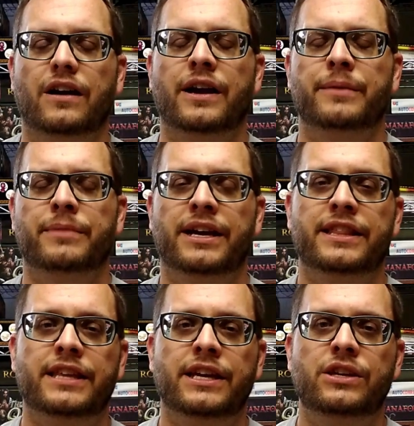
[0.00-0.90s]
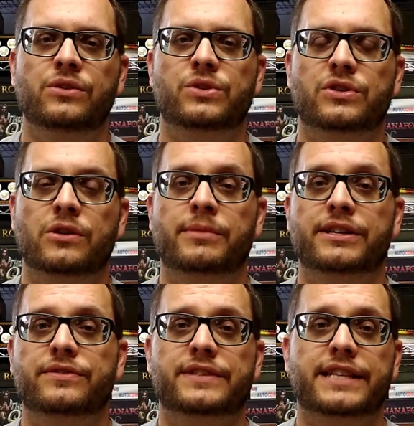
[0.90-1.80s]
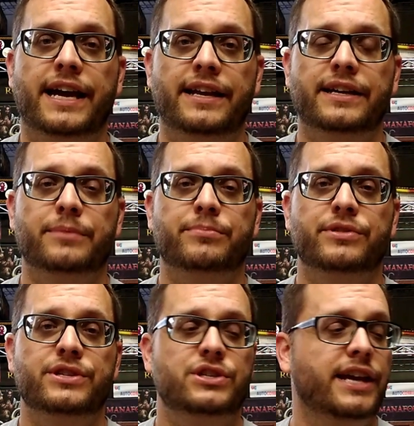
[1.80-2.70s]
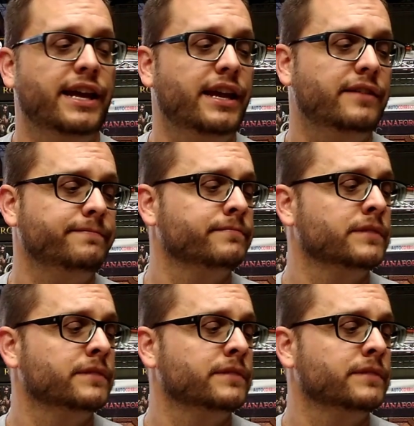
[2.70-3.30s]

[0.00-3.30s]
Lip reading: All right, Maya, thank you so much for that. Appreciate it.